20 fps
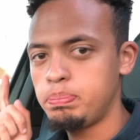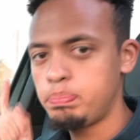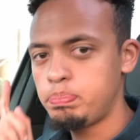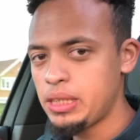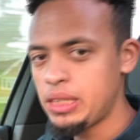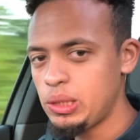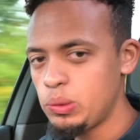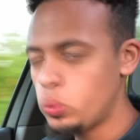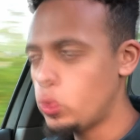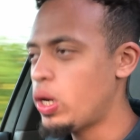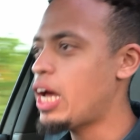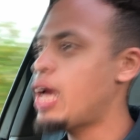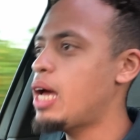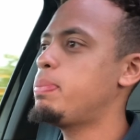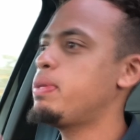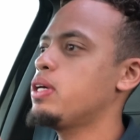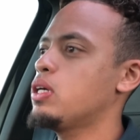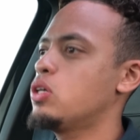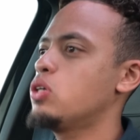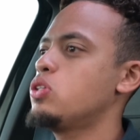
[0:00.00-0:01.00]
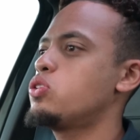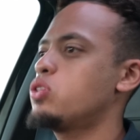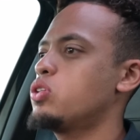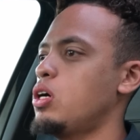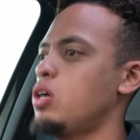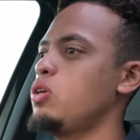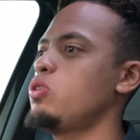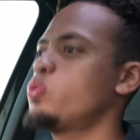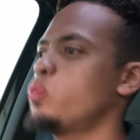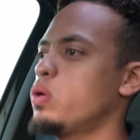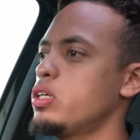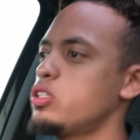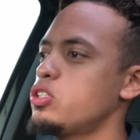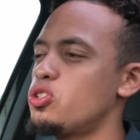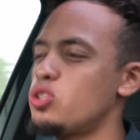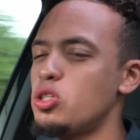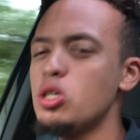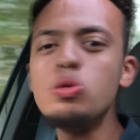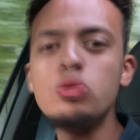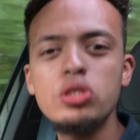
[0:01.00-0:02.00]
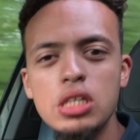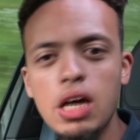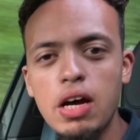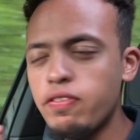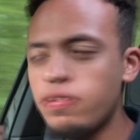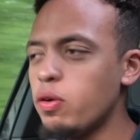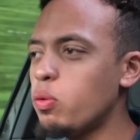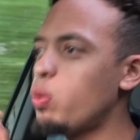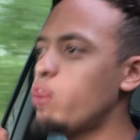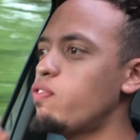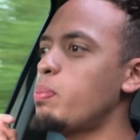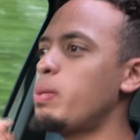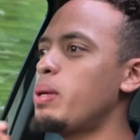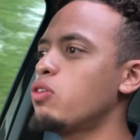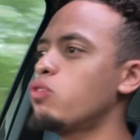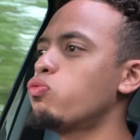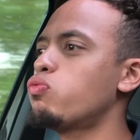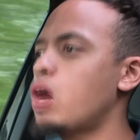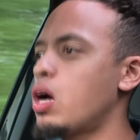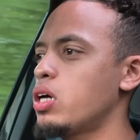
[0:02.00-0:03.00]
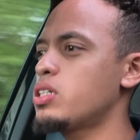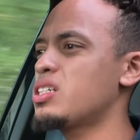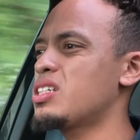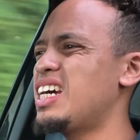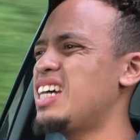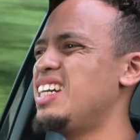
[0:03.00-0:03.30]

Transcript: beware because those ones do suffer with a bit of rust.